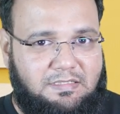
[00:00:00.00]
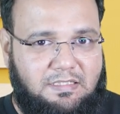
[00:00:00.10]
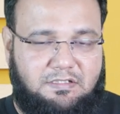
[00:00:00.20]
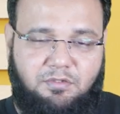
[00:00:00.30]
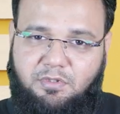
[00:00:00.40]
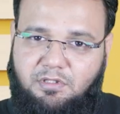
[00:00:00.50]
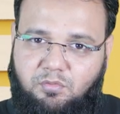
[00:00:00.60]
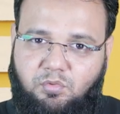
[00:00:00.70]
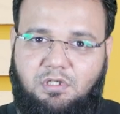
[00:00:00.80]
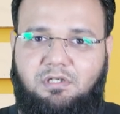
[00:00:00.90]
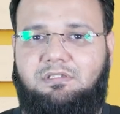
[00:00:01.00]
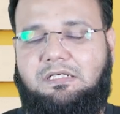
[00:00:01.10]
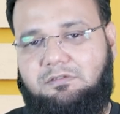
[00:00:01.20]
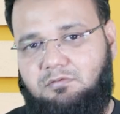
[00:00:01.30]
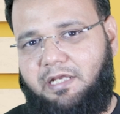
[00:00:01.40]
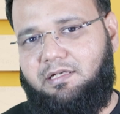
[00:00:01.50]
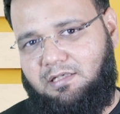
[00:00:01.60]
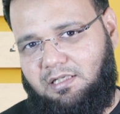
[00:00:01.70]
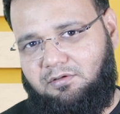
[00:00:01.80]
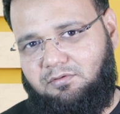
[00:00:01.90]
system in the world
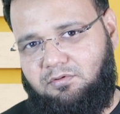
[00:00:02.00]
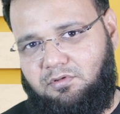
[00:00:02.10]
right now.